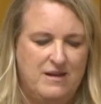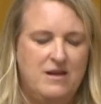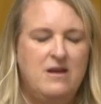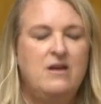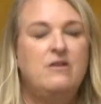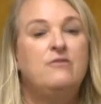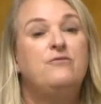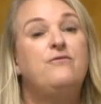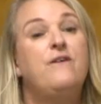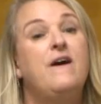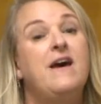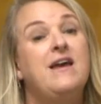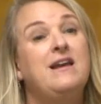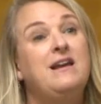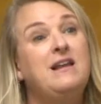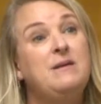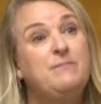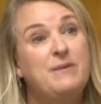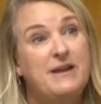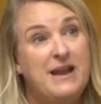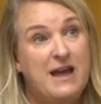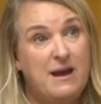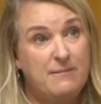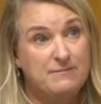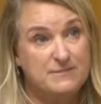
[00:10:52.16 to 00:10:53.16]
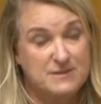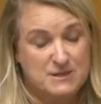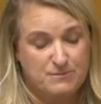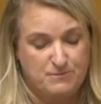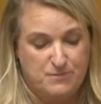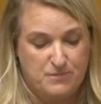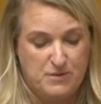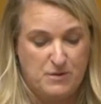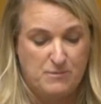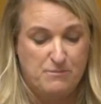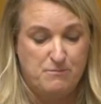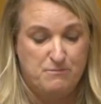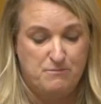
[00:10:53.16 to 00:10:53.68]
Finally,
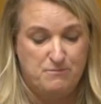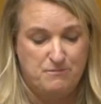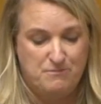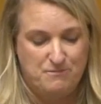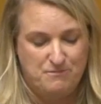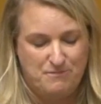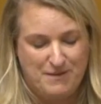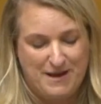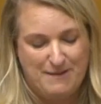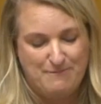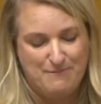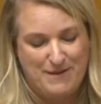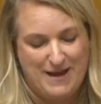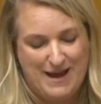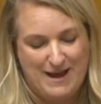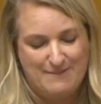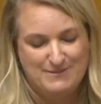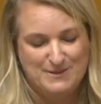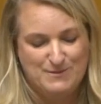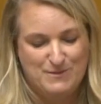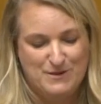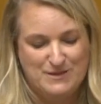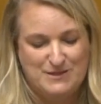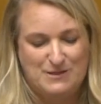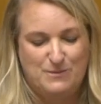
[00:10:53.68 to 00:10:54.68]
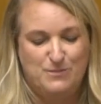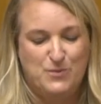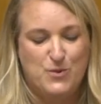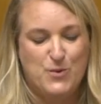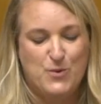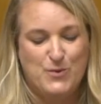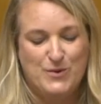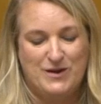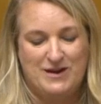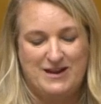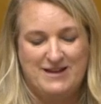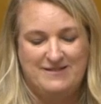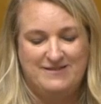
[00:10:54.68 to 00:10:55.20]
but perhaps most
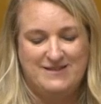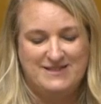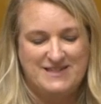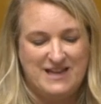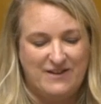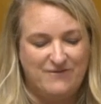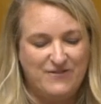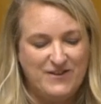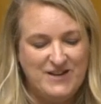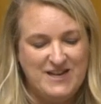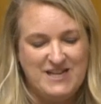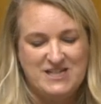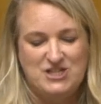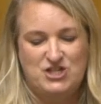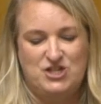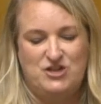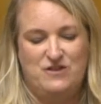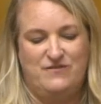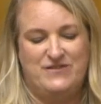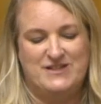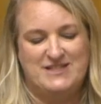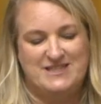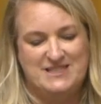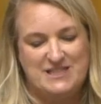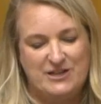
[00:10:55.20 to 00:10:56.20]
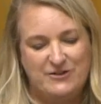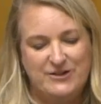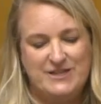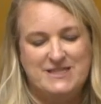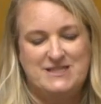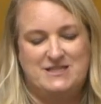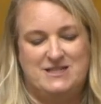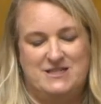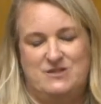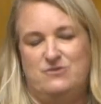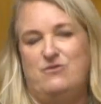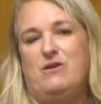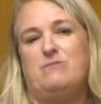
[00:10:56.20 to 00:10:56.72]
importantly, the definition of a serious
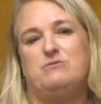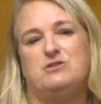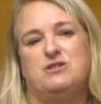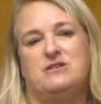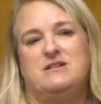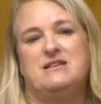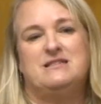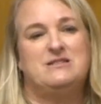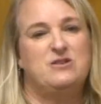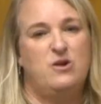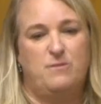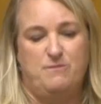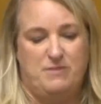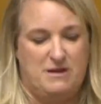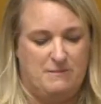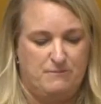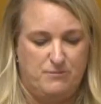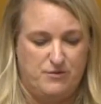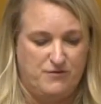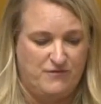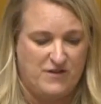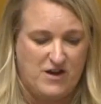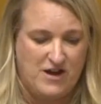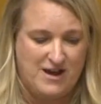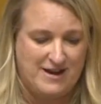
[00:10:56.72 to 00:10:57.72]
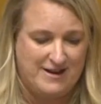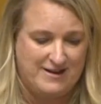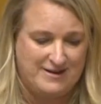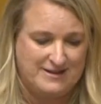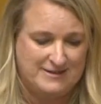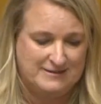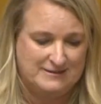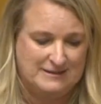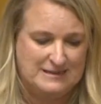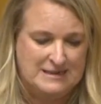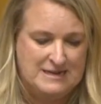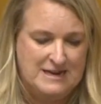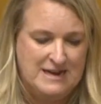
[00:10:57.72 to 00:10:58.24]
disruption has not been provided,
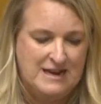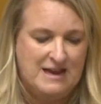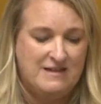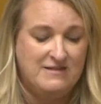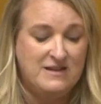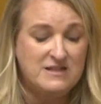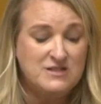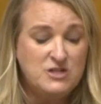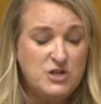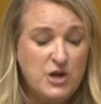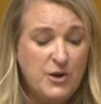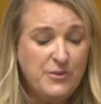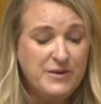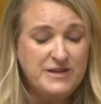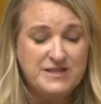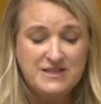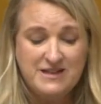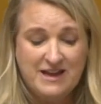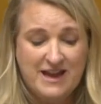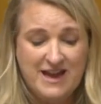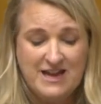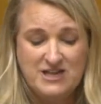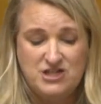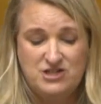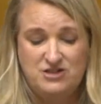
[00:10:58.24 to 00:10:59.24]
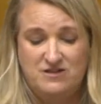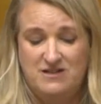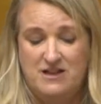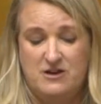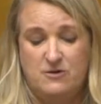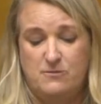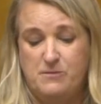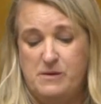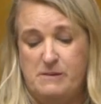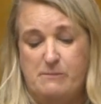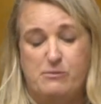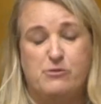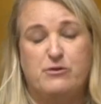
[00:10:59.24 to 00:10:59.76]
and there's no indication that will
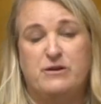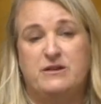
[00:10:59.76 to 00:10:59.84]
be put